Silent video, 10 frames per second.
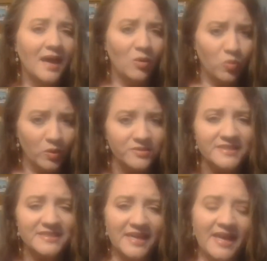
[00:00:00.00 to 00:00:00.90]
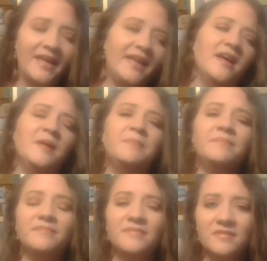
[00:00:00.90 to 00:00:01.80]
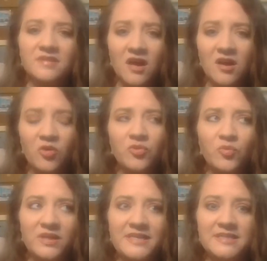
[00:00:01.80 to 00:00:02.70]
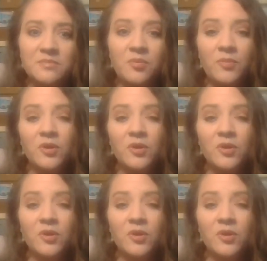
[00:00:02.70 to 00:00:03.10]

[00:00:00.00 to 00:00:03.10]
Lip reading: I will say, not on the releasing part,